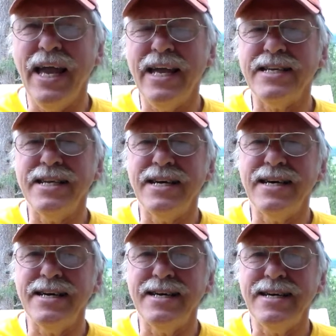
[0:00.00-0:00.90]
And
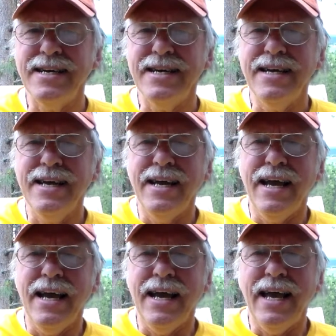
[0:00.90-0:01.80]
now
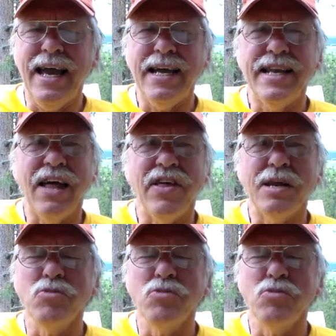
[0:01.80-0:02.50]
that